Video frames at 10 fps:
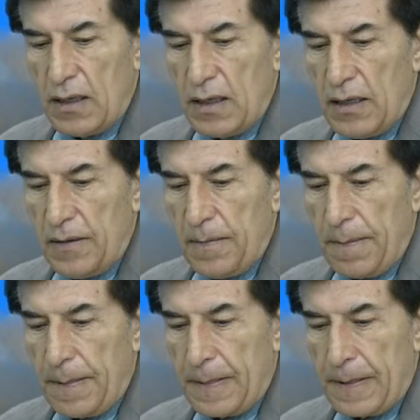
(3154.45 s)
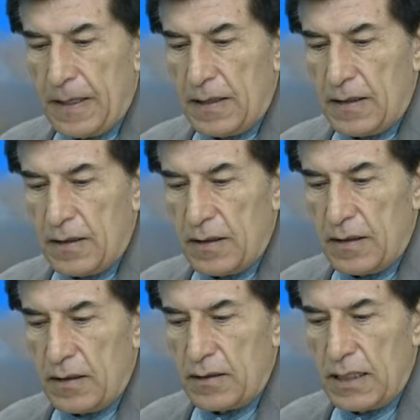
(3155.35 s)
Um,
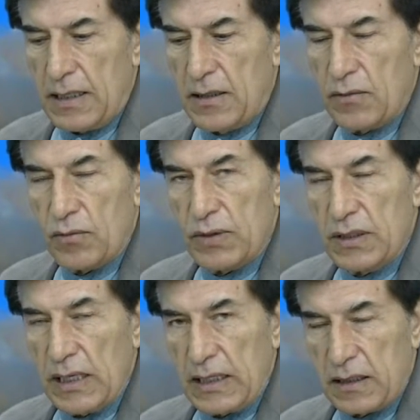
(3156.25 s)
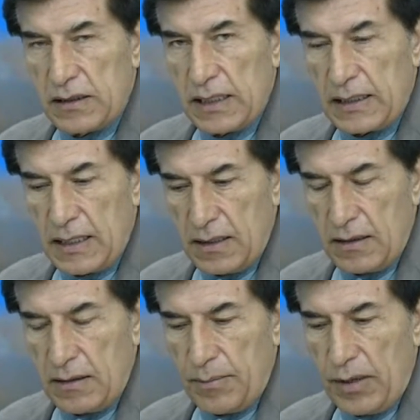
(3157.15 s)
then we at again
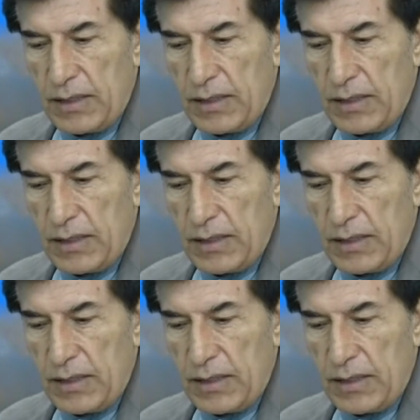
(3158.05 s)
about